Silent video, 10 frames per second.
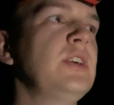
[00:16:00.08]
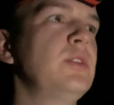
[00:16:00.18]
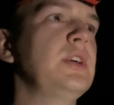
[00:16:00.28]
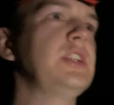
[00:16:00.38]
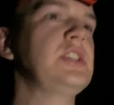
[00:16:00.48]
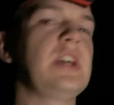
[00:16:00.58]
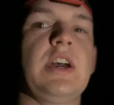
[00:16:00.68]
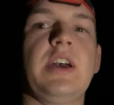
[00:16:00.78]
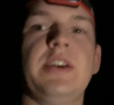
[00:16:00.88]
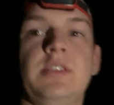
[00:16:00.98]
which
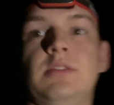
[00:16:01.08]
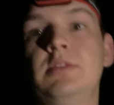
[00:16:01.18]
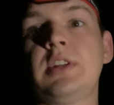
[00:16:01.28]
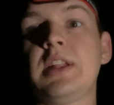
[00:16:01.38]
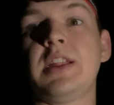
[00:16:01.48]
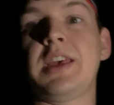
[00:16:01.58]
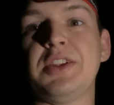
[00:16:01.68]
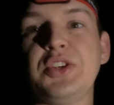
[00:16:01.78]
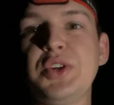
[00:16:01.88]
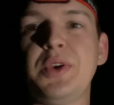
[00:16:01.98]
not that I
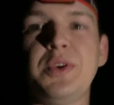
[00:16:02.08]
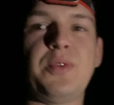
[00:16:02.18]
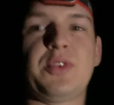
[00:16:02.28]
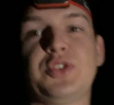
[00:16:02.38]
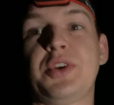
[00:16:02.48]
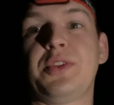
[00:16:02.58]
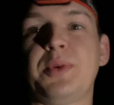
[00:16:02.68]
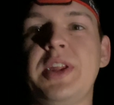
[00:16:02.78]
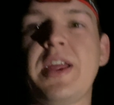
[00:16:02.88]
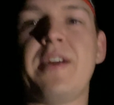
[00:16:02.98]
can show you. I'll show you on the
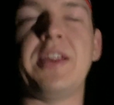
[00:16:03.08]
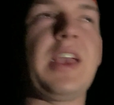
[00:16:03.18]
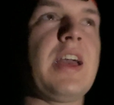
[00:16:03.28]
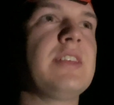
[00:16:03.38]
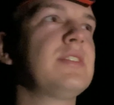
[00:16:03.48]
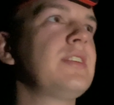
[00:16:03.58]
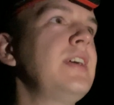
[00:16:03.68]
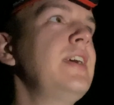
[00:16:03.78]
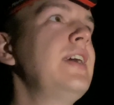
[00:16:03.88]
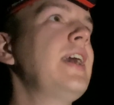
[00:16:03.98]
way down, I guess.
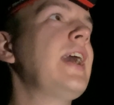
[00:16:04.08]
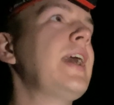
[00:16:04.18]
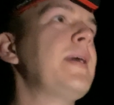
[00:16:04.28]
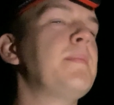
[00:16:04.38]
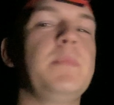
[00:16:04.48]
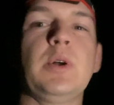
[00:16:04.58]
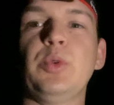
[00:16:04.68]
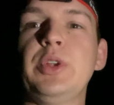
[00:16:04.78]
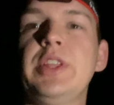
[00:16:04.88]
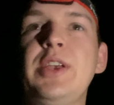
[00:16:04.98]
But
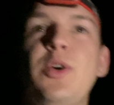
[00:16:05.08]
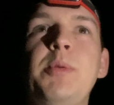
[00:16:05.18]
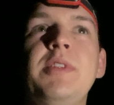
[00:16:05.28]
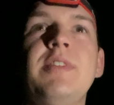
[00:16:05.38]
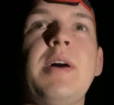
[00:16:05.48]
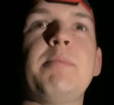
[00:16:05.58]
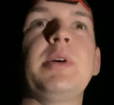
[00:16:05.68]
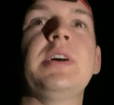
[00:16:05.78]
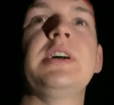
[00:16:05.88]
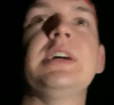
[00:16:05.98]
really opens up
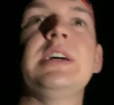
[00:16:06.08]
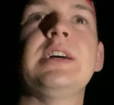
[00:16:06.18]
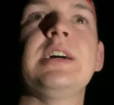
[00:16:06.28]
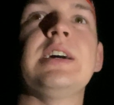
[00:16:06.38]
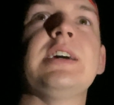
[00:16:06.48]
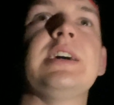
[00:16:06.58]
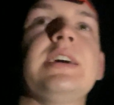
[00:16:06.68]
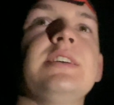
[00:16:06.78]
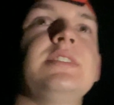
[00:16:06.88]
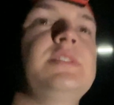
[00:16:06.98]

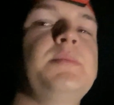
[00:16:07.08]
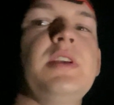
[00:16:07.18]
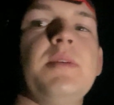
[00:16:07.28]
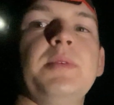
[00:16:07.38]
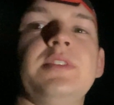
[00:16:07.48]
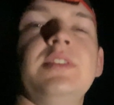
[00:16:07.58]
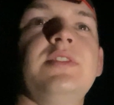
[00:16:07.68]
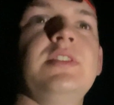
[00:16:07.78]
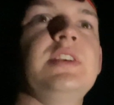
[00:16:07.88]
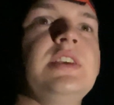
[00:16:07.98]
to be able to
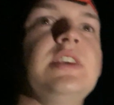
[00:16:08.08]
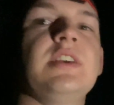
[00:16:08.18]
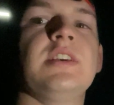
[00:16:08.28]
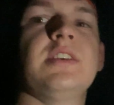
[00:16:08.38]
see